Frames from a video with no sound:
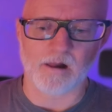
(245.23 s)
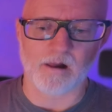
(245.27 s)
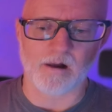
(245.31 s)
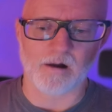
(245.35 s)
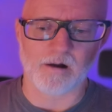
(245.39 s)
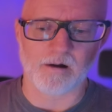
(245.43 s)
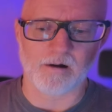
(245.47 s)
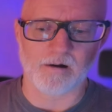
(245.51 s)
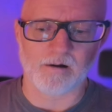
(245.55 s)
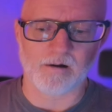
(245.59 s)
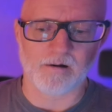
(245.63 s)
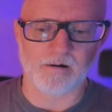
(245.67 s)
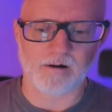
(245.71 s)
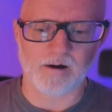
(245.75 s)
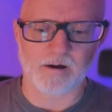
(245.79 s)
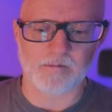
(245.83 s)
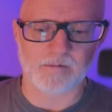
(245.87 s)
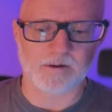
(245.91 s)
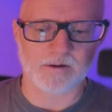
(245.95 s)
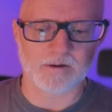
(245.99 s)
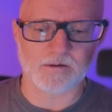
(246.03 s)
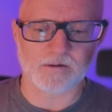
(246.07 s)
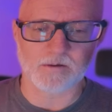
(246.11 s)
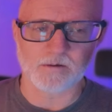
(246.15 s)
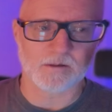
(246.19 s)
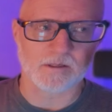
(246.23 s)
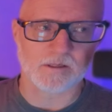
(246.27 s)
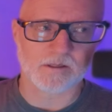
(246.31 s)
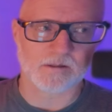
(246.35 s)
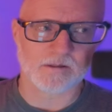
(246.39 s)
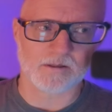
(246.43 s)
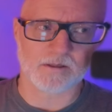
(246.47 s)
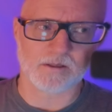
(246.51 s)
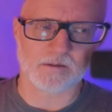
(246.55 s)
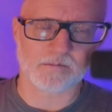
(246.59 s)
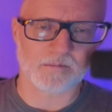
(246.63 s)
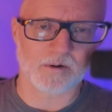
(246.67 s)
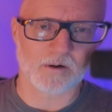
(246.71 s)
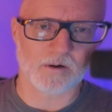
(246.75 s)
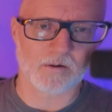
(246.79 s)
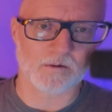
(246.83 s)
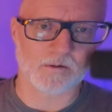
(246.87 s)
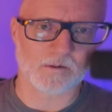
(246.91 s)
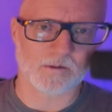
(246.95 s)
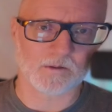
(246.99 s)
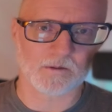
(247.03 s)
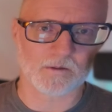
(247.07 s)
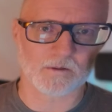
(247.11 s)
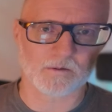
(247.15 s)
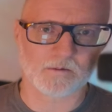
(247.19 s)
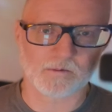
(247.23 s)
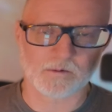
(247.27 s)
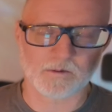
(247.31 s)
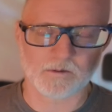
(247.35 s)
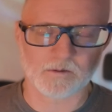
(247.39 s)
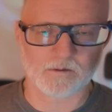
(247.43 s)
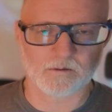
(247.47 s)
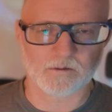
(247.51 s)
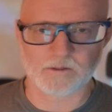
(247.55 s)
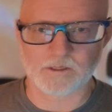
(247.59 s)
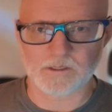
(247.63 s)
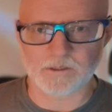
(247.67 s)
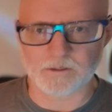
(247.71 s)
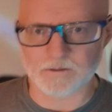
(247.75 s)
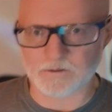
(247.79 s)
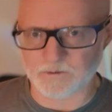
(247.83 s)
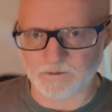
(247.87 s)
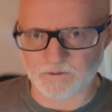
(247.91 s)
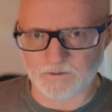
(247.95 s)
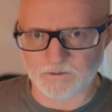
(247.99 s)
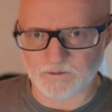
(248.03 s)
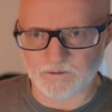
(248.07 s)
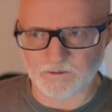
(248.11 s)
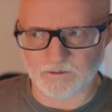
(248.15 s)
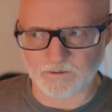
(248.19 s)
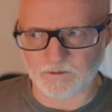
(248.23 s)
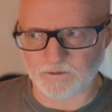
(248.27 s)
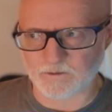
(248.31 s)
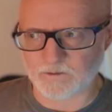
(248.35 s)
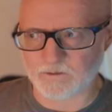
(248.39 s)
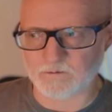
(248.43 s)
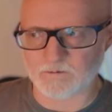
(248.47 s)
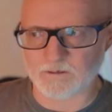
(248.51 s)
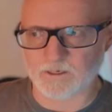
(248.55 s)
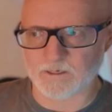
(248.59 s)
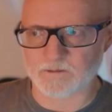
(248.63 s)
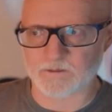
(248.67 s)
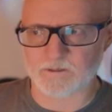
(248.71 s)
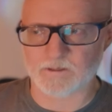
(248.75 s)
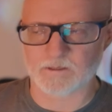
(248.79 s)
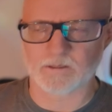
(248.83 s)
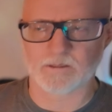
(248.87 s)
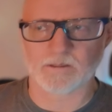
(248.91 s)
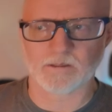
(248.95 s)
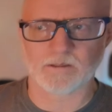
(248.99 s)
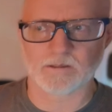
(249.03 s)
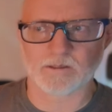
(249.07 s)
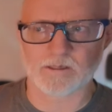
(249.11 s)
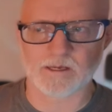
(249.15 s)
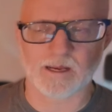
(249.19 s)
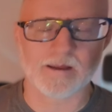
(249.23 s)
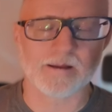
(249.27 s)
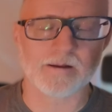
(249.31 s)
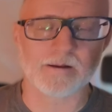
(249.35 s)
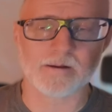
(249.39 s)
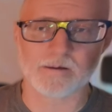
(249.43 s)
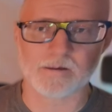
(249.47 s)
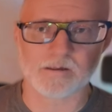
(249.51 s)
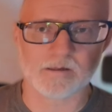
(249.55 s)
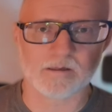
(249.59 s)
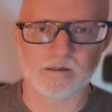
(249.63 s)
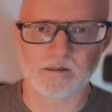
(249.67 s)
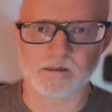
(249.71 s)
uh, I've been doing these poses for years since 2010.